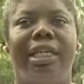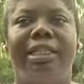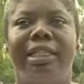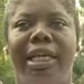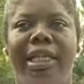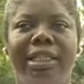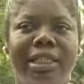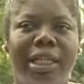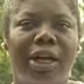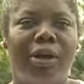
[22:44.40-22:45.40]
It's
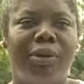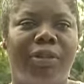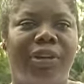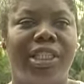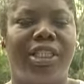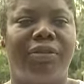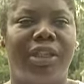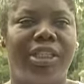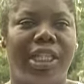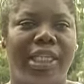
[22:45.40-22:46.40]
in observation of
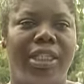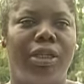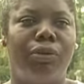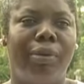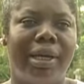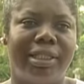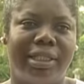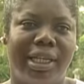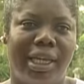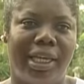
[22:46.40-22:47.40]
International
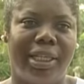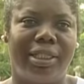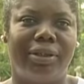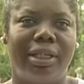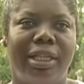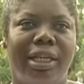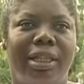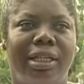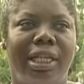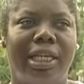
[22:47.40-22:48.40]
Women's Day, so it
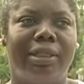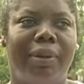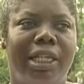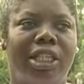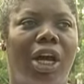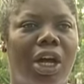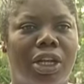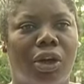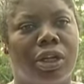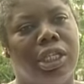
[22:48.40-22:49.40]
either takes place
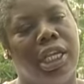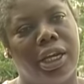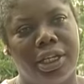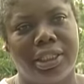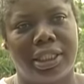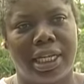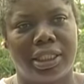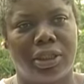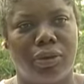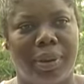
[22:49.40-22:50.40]
on or near
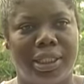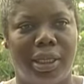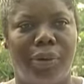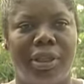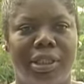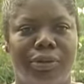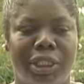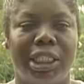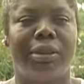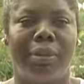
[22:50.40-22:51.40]
International Women's Day,
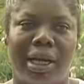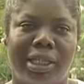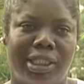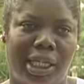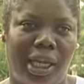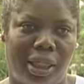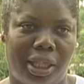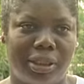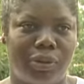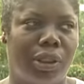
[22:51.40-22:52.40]
which is March
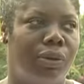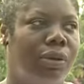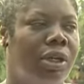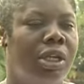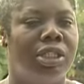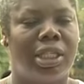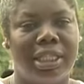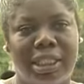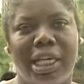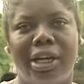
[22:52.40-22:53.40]
8th, as we know. So
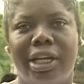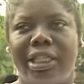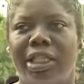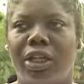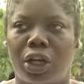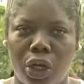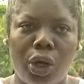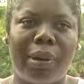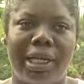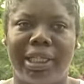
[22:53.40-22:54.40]
this year, it's
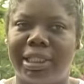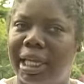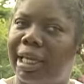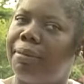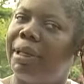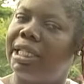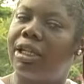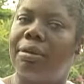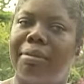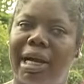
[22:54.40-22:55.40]
globally taking place
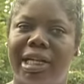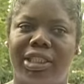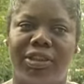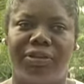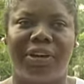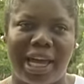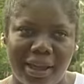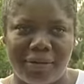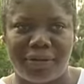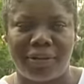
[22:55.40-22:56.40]
on March
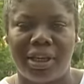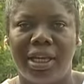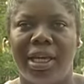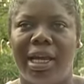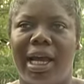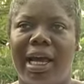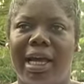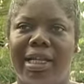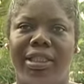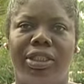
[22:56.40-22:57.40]
5th,
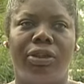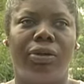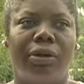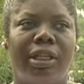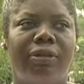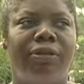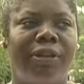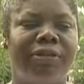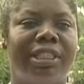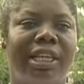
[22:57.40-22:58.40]
and so in
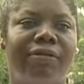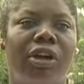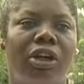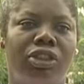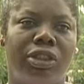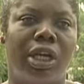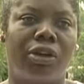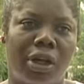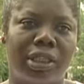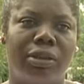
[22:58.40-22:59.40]
57 countries
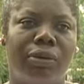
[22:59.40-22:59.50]
across the